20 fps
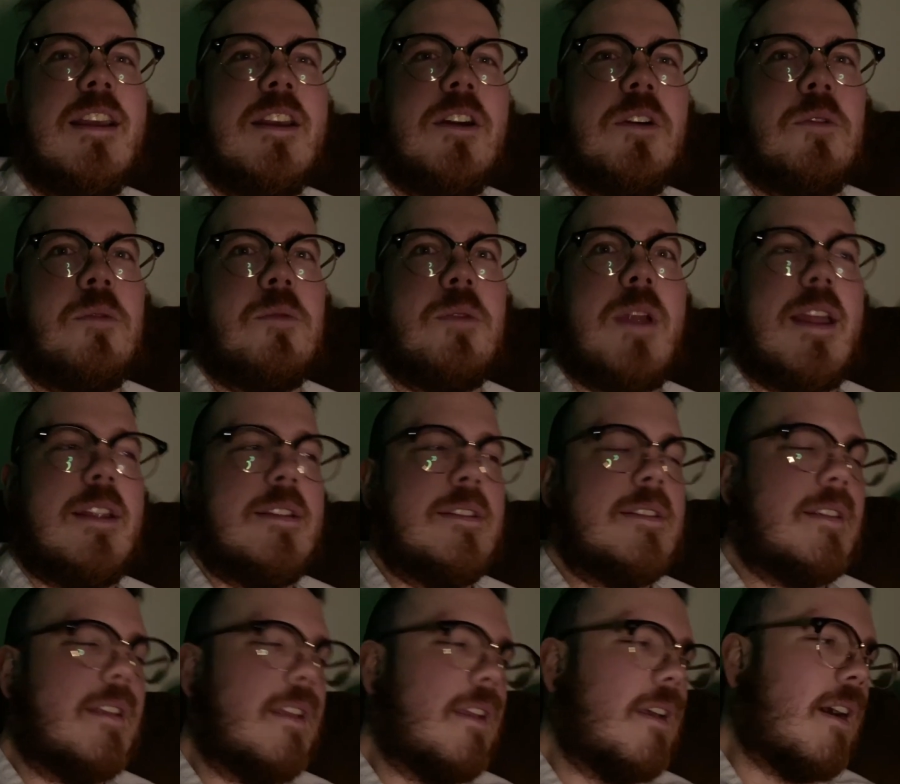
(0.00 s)

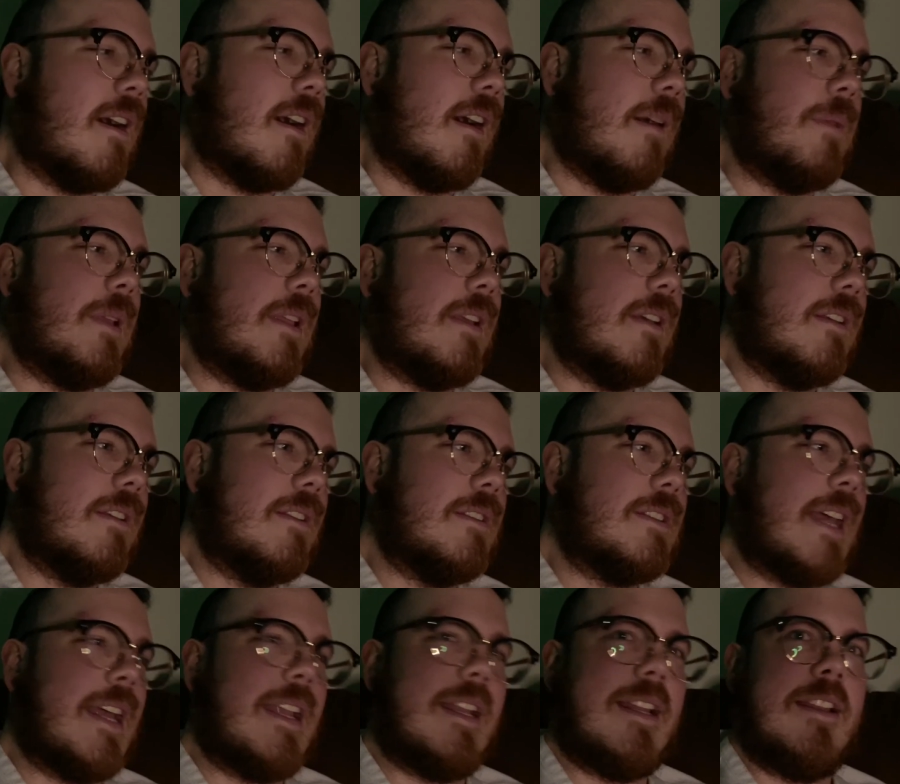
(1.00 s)
rent because
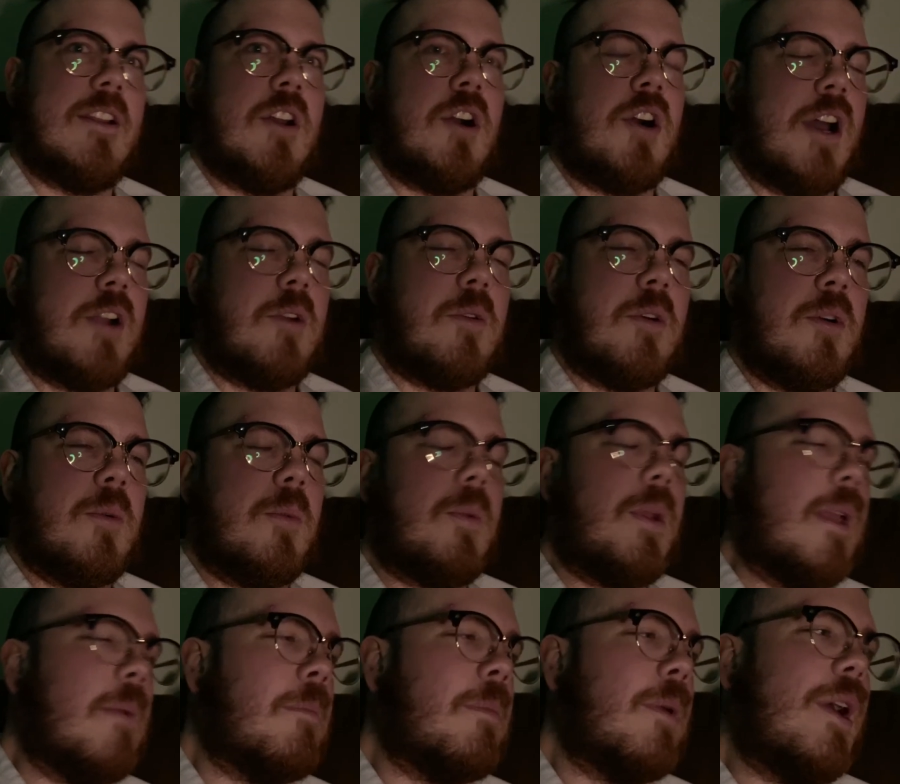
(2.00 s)
I don't own
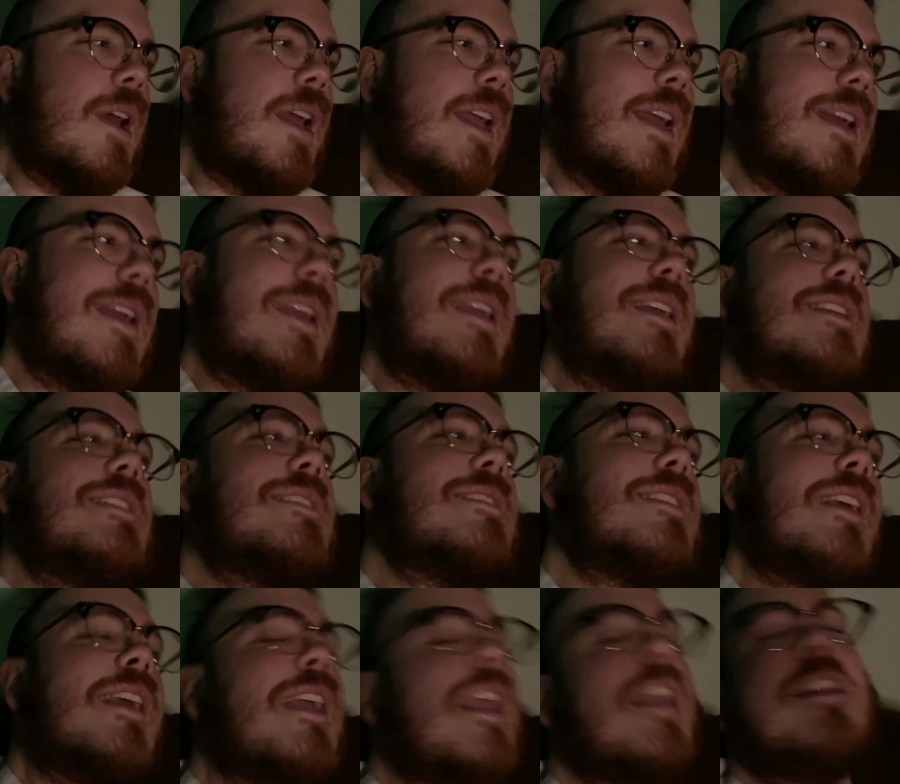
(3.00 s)
it, but it is
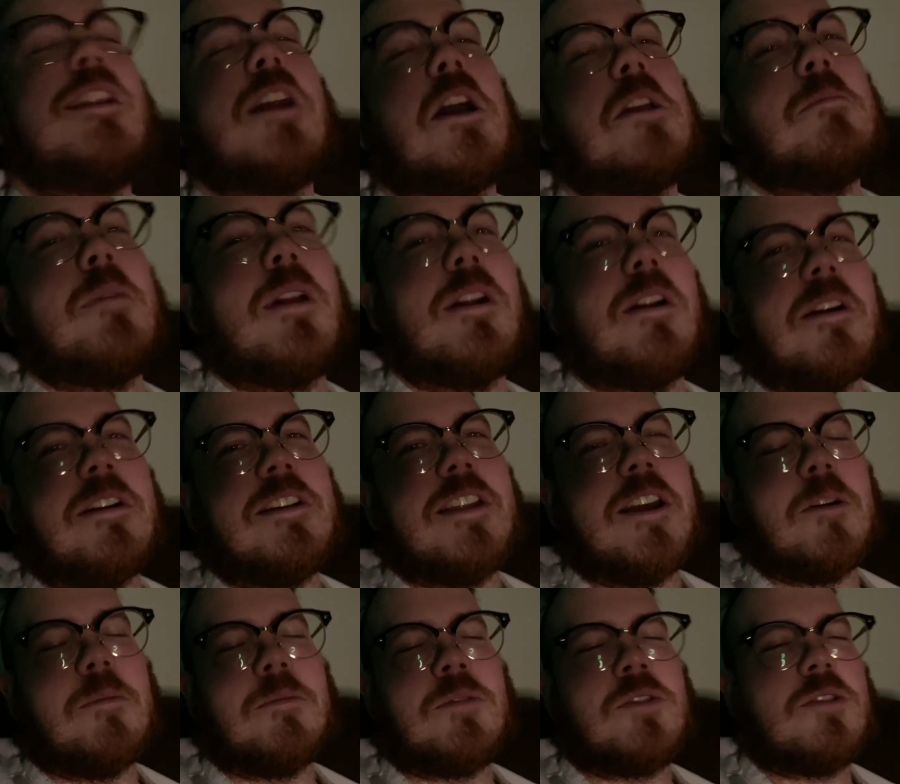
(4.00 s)
A Nightmare on
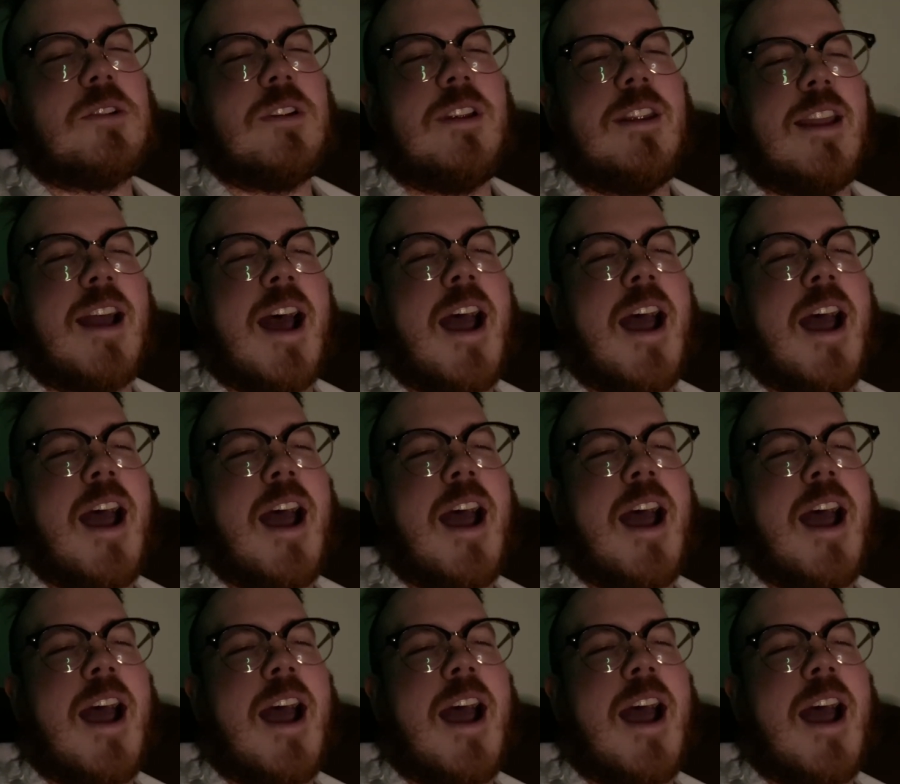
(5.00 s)
Elm Street.